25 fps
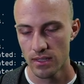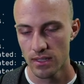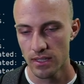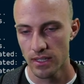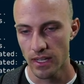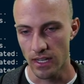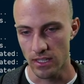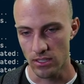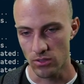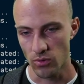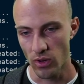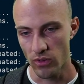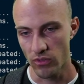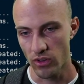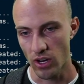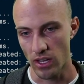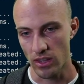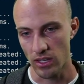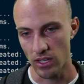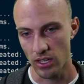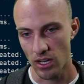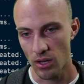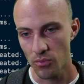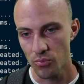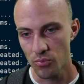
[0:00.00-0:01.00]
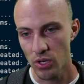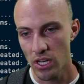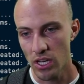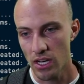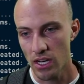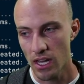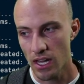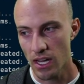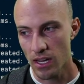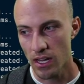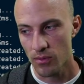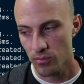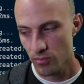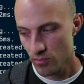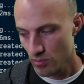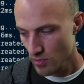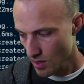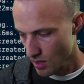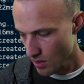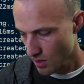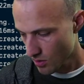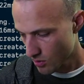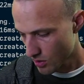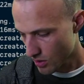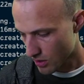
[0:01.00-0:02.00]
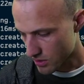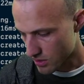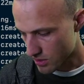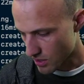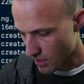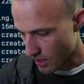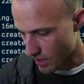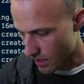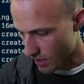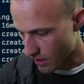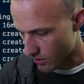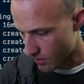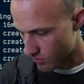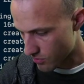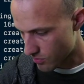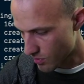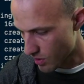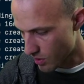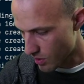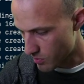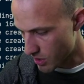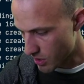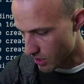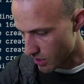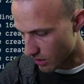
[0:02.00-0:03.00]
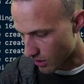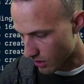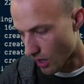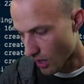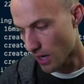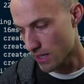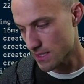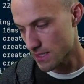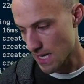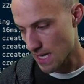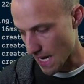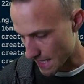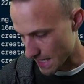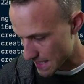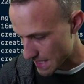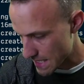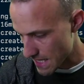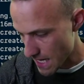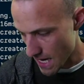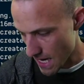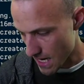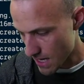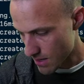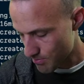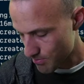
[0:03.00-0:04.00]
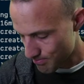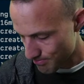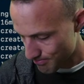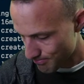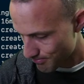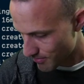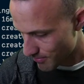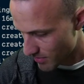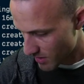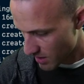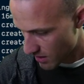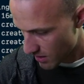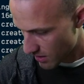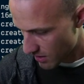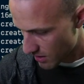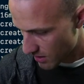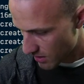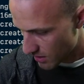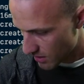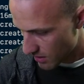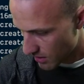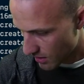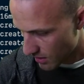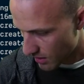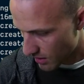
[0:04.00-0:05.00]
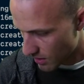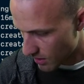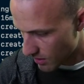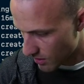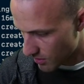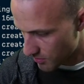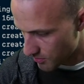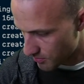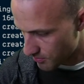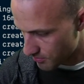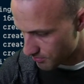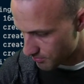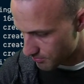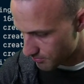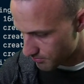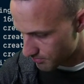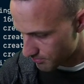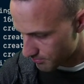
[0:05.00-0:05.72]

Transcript: yeah, so we've got the company name. We also have maybe a contact name, um,